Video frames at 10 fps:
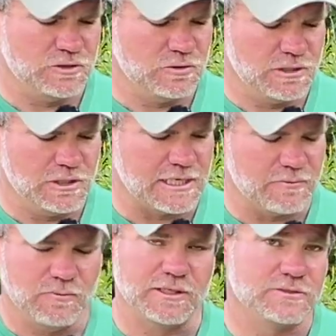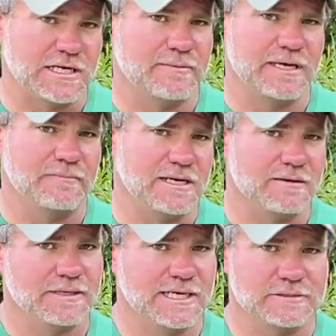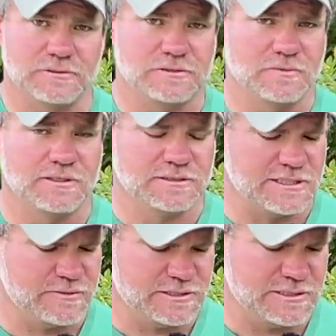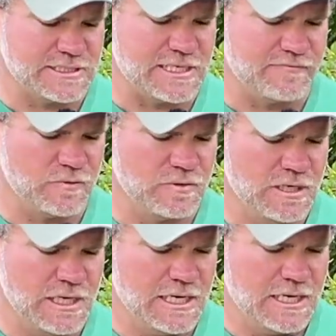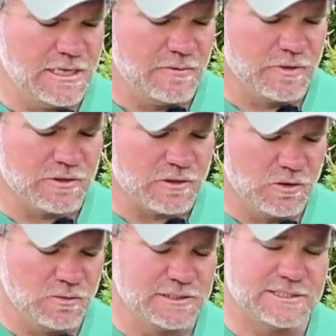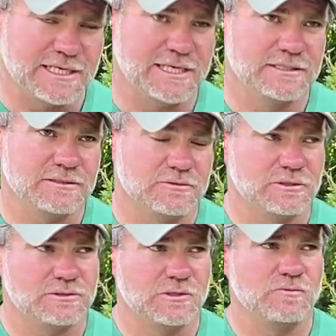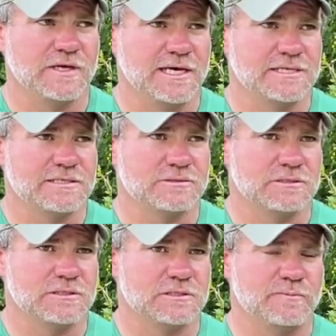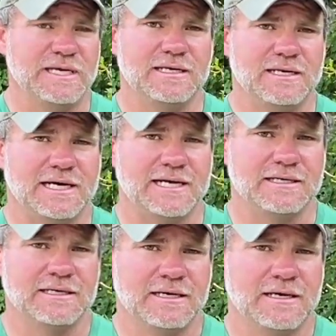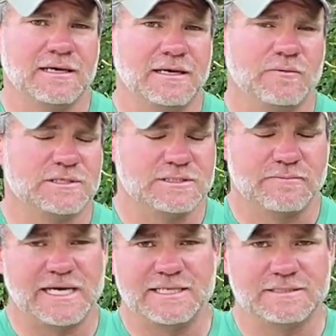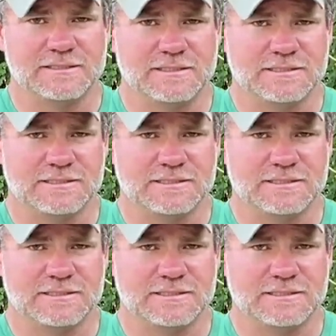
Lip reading: you're not really trying to make bomb casts with this reel. It's not what it's designed for. One of the coolest things, or there's two things, there's the speed knot, which is amazing. It's